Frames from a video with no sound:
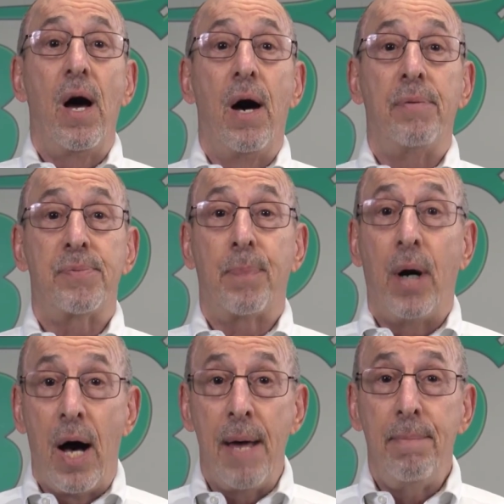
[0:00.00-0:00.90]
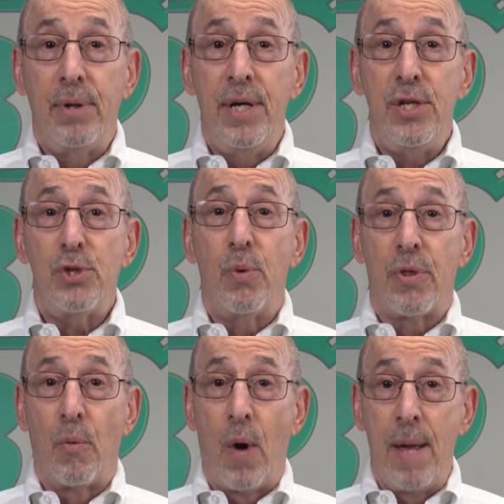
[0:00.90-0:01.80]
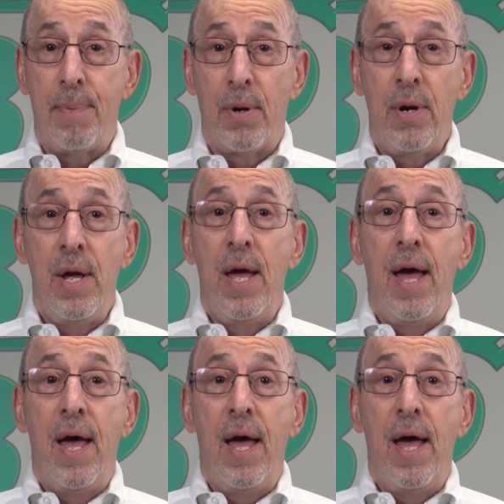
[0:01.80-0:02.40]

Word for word: Apply bleach with a wiper